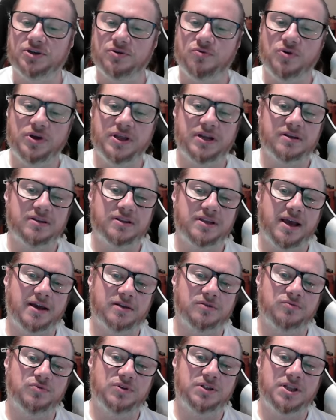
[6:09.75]
Queen
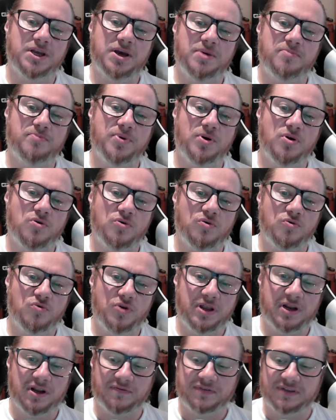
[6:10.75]
attacked with tempo.
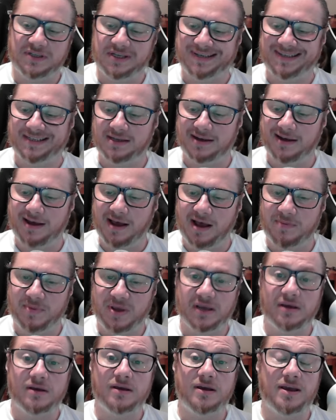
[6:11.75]
Queen f6
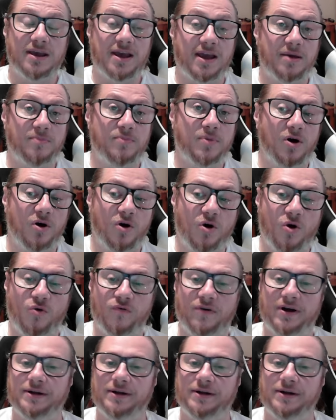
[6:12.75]
coming. Game over.